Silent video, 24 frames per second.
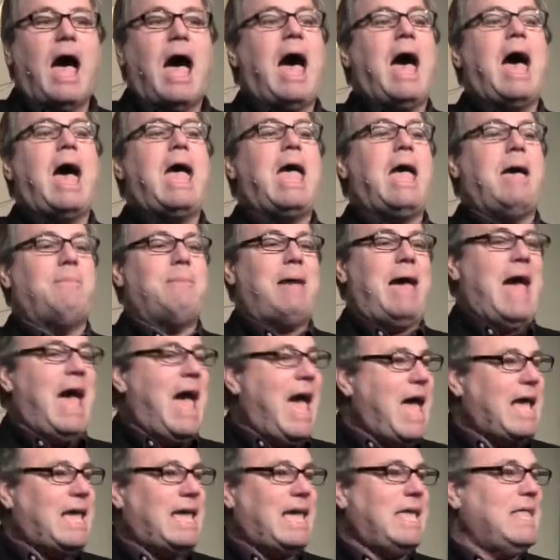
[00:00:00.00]
I am
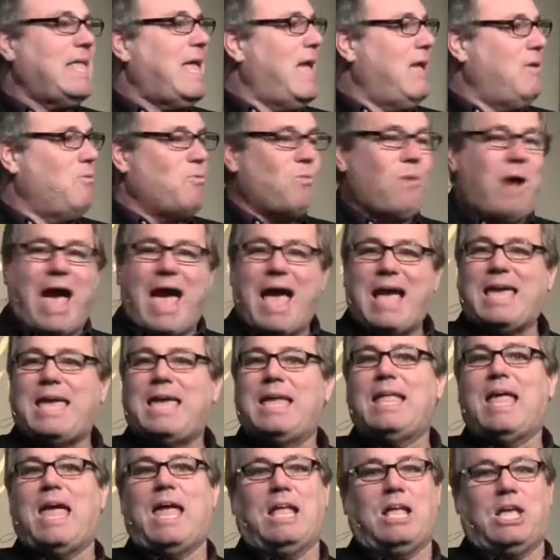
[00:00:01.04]
hacking and
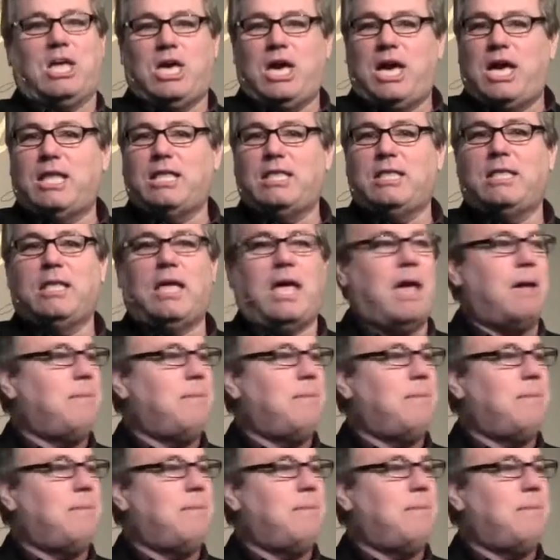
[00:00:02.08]
whacking and cutting.